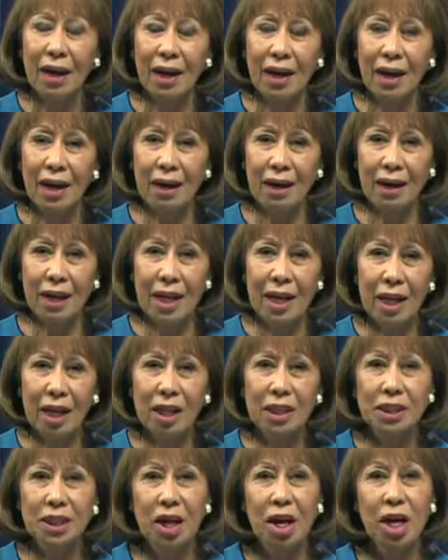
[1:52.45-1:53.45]
are
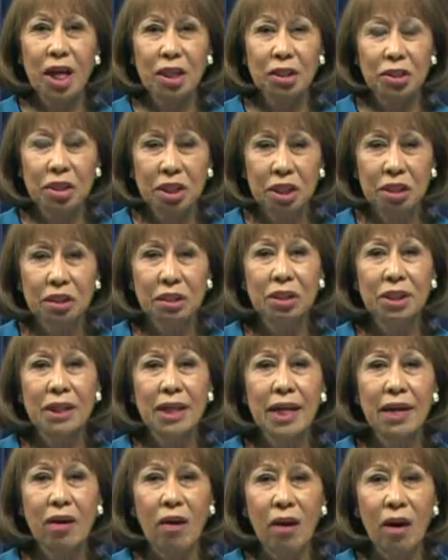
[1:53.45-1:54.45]
held on
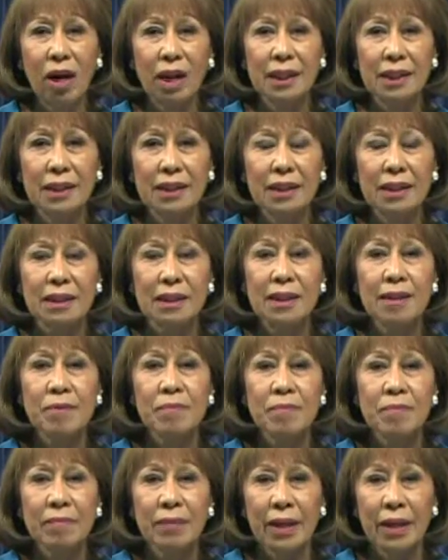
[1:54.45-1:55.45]
Tuesday, August
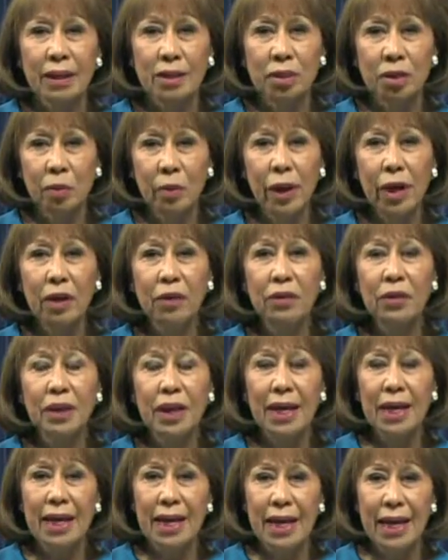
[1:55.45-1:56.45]
12th,
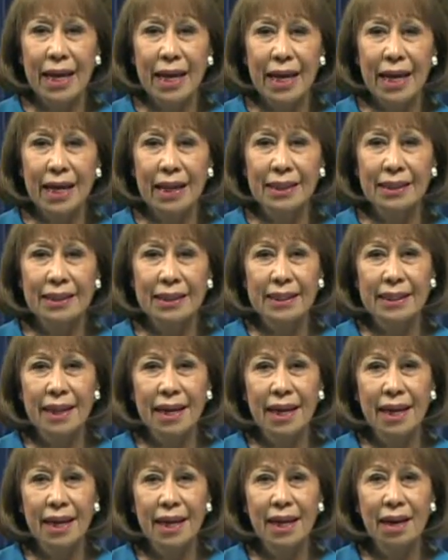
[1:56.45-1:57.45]
and
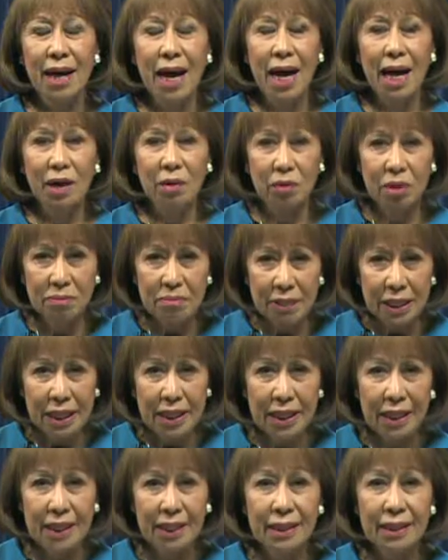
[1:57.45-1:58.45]
our
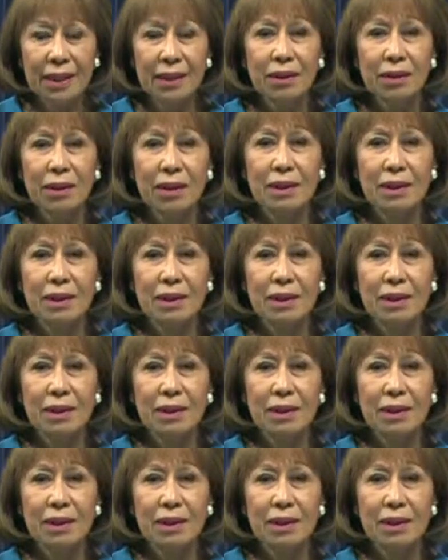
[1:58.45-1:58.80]
meeting,